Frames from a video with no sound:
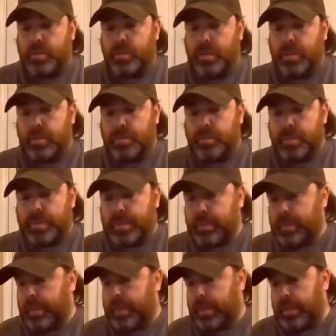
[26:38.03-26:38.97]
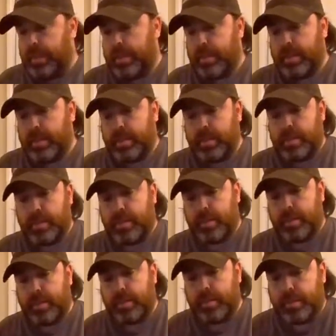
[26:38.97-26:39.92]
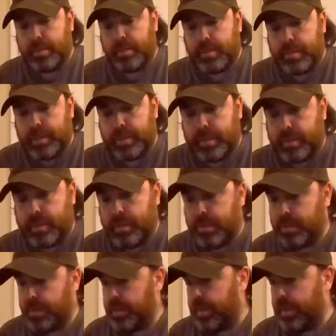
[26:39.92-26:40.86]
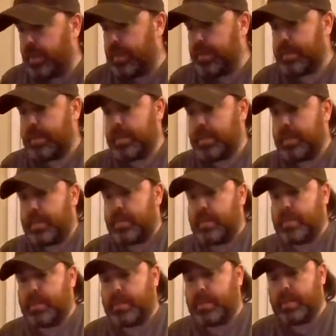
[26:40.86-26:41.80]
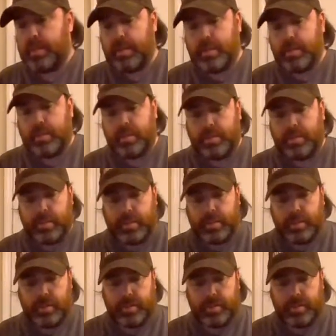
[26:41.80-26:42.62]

We will see. So yeah, let's get this tiled.